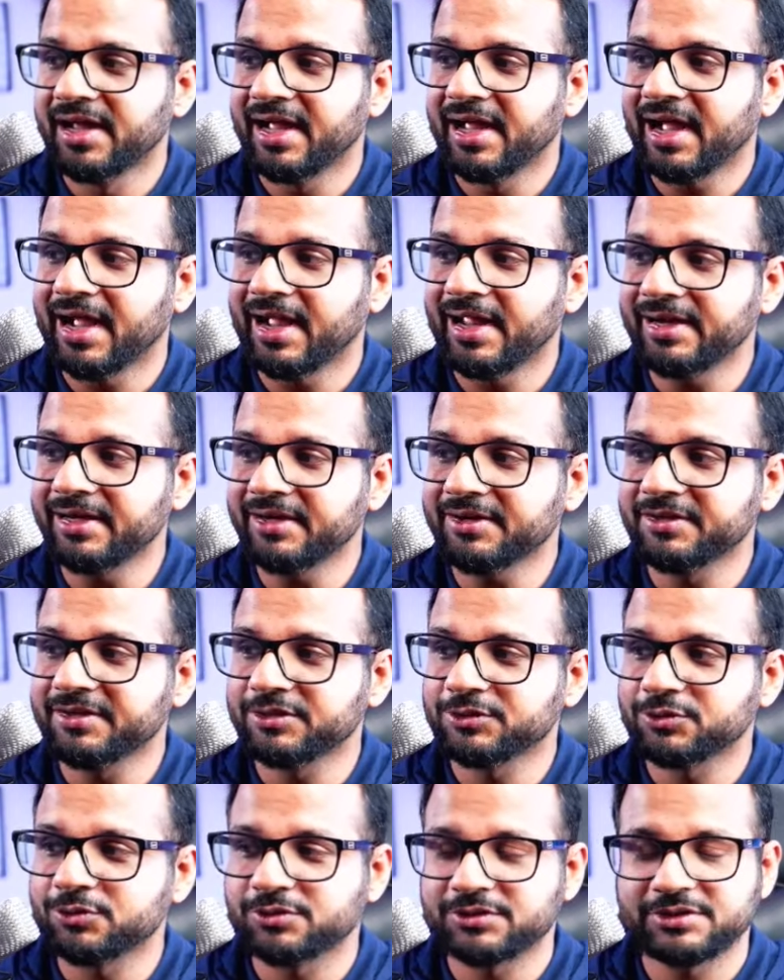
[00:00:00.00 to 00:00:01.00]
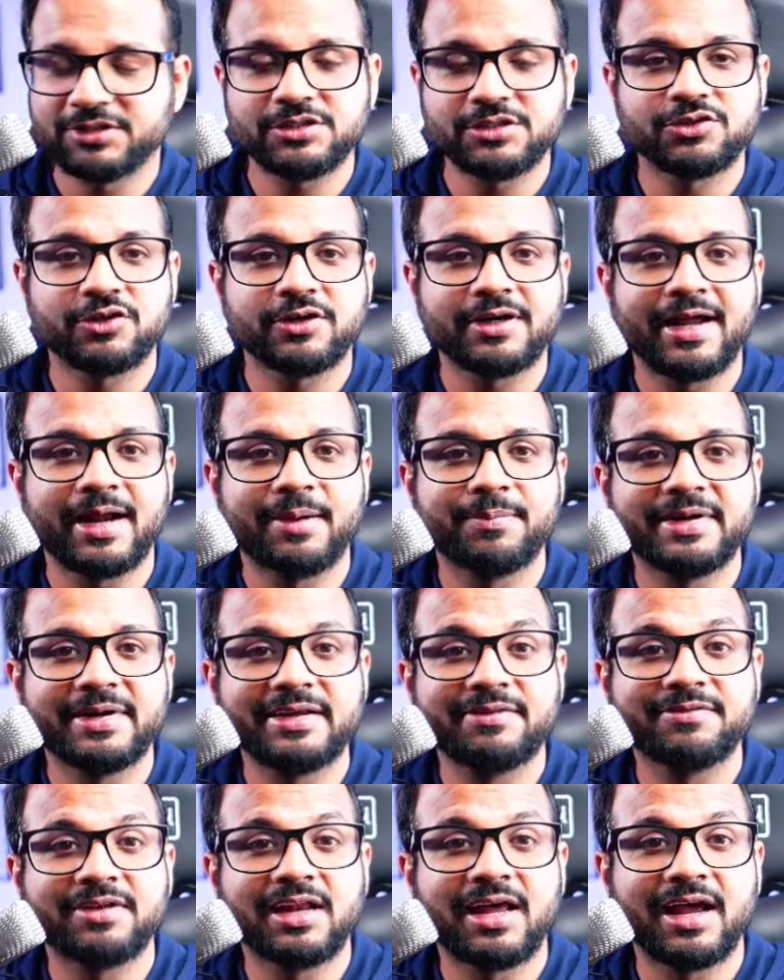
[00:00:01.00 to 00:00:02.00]
In
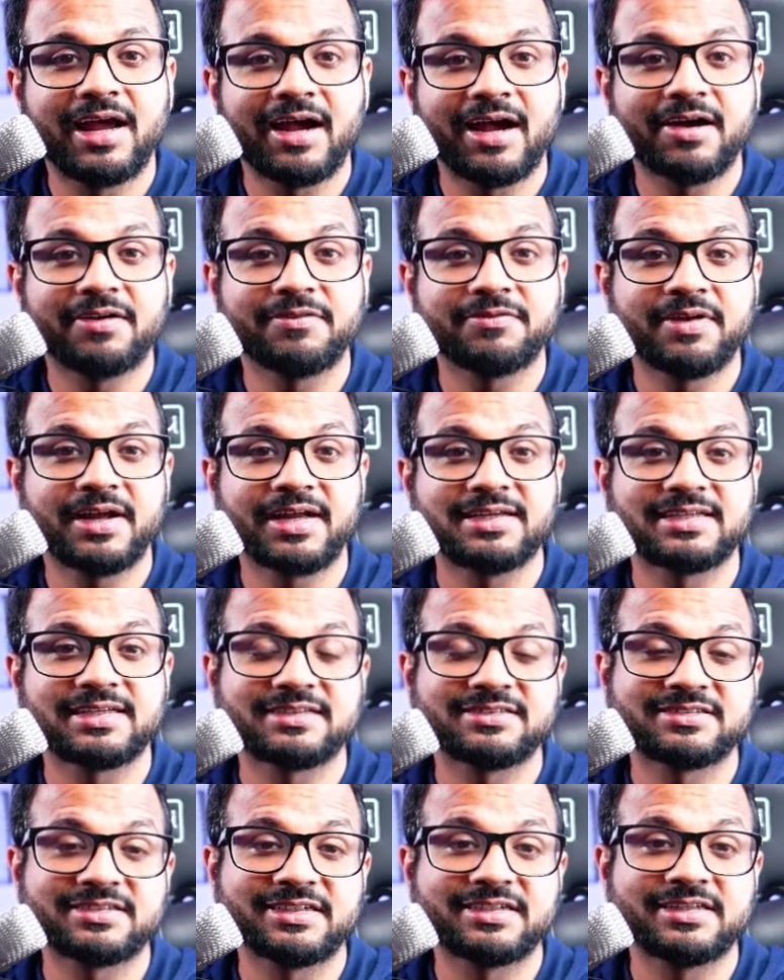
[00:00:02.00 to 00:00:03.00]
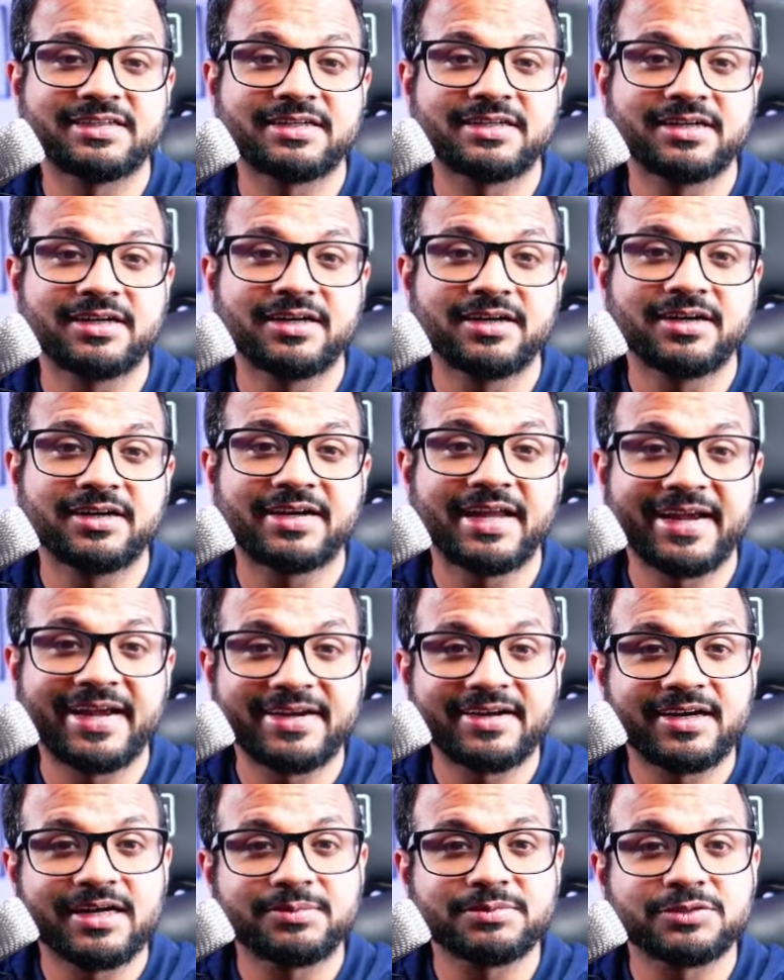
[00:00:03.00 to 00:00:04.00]
resources.md will have, as I said,
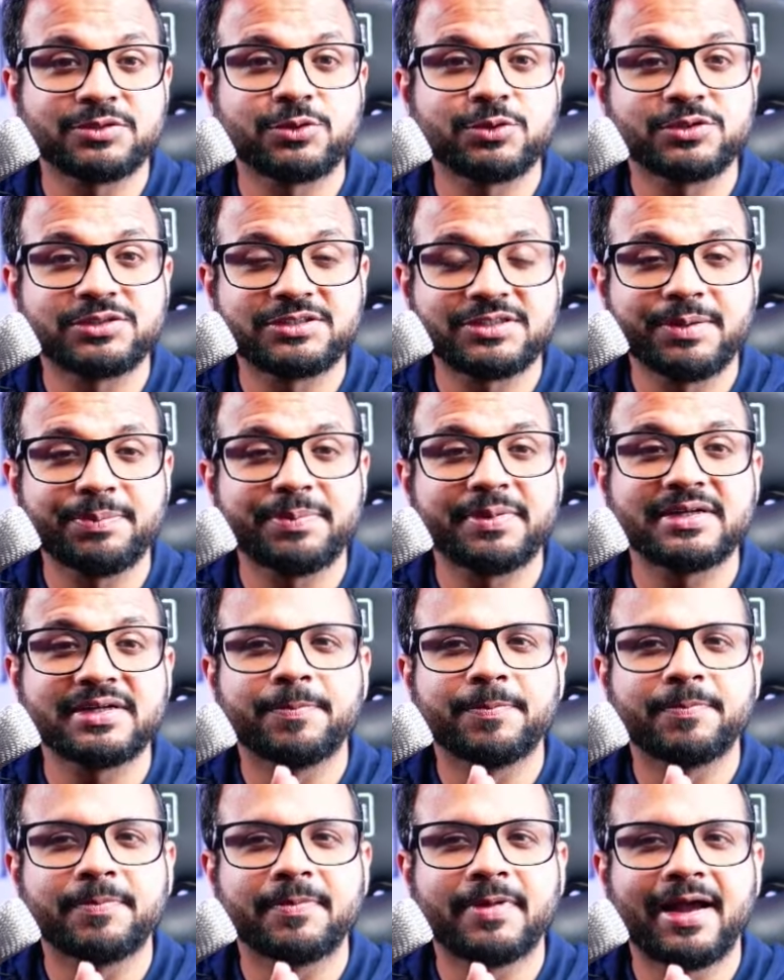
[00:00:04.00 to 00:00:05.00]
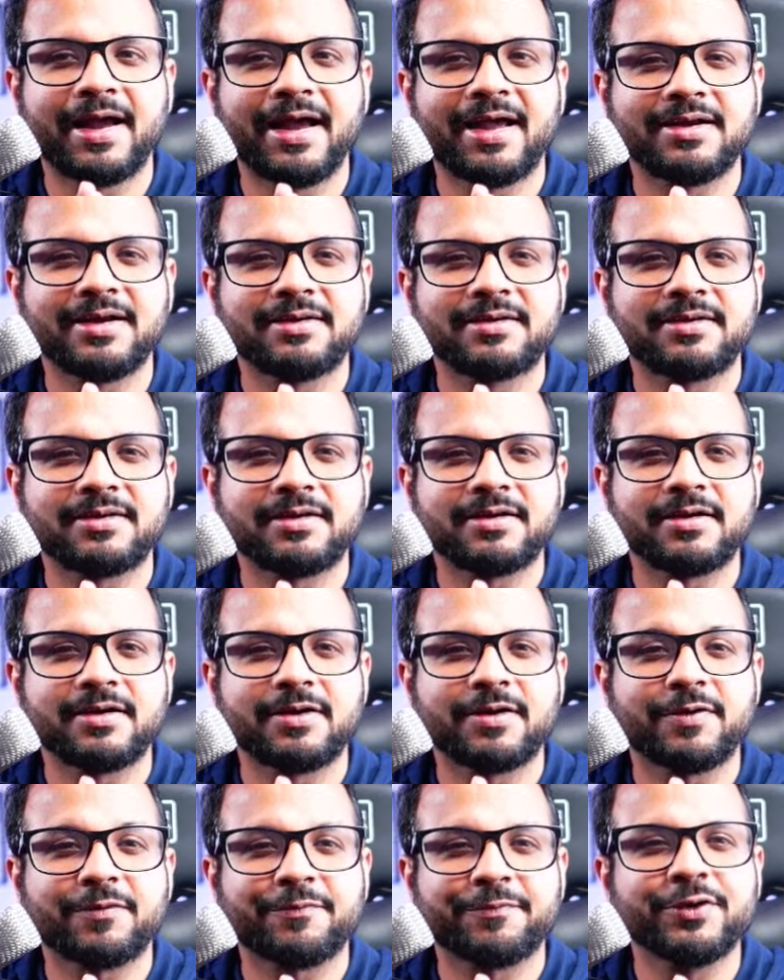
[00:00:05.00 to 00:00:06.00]
diagrams, code snippets, and
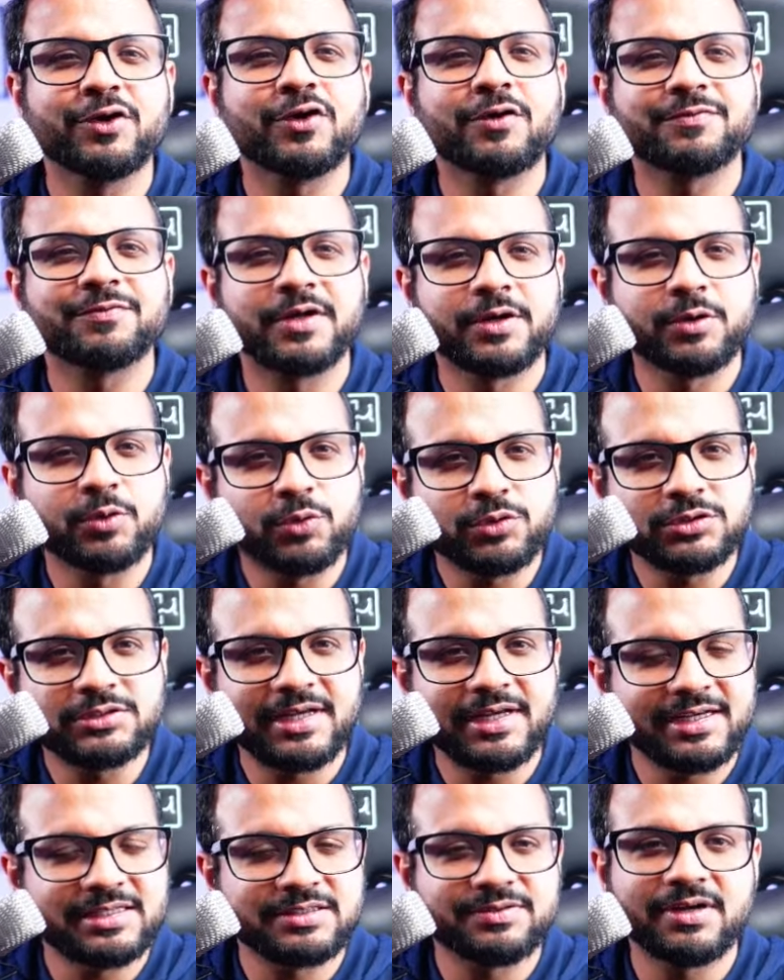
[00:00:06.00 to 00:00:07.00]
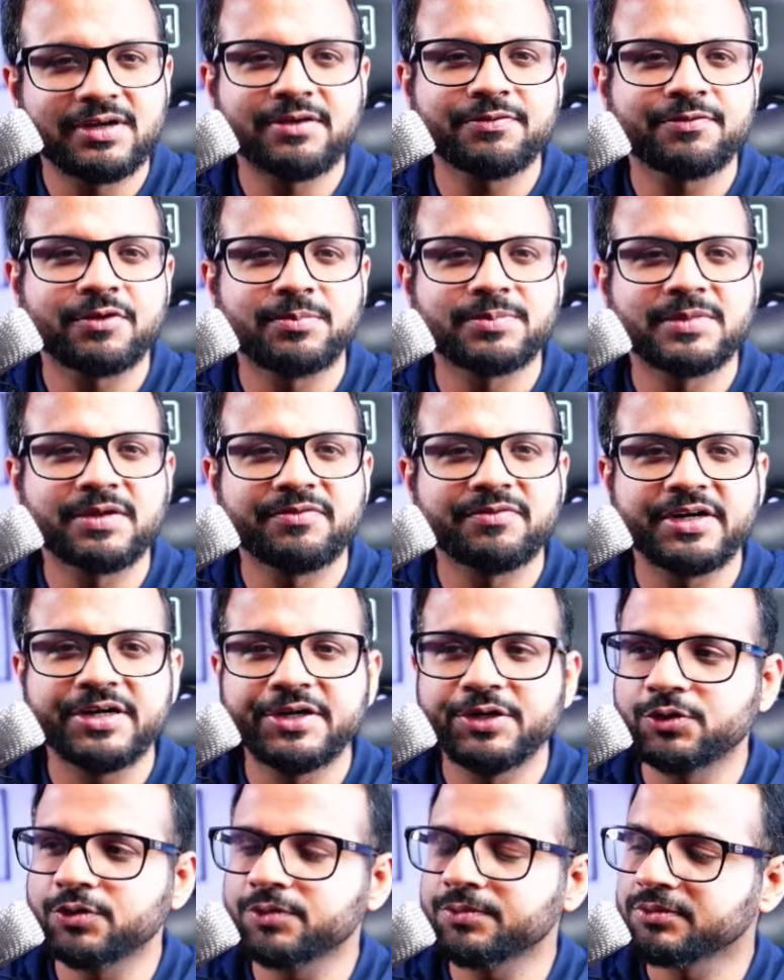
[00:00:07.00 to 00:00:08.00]
few of the notes as well from the
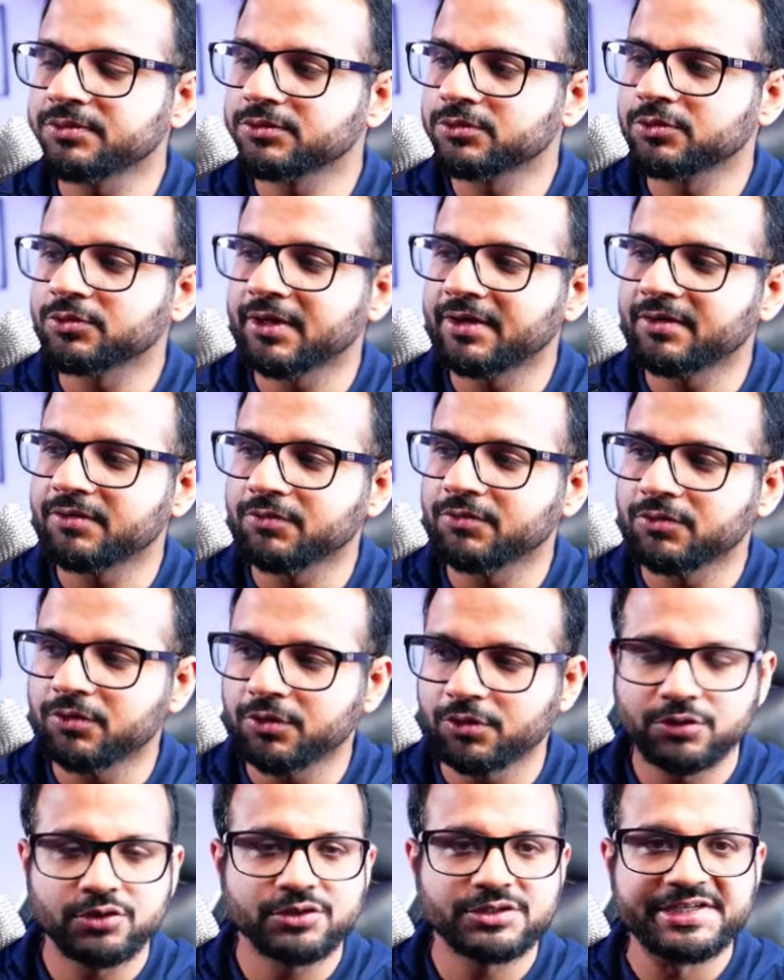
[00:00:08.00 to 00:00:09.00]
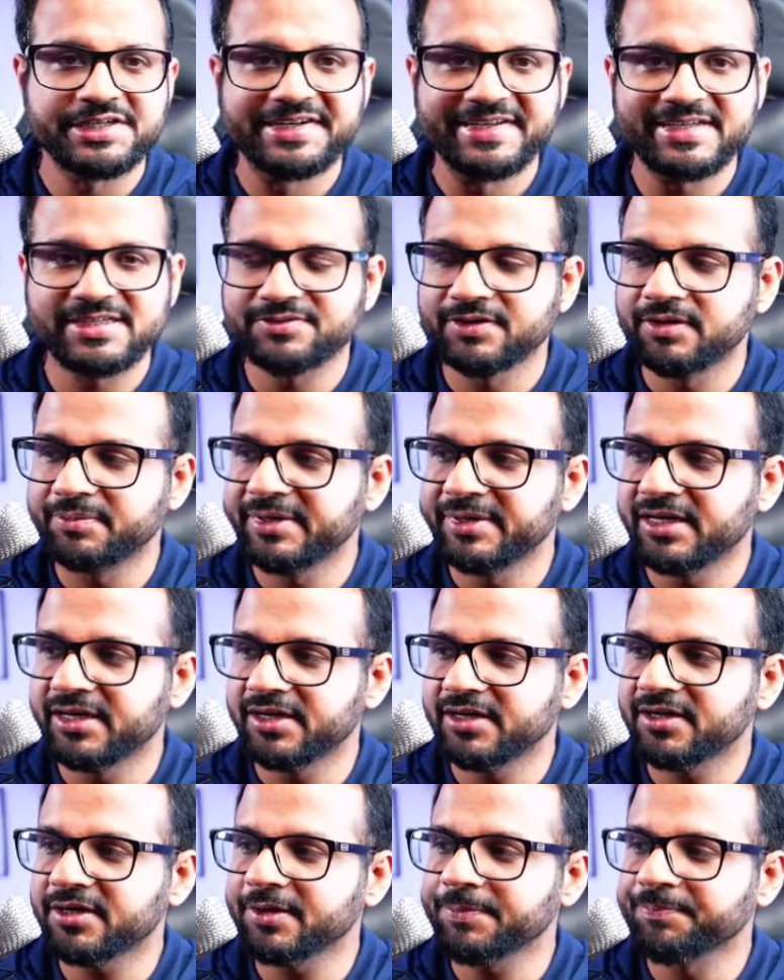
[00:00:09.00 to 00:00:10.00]
video. So all those details will be here,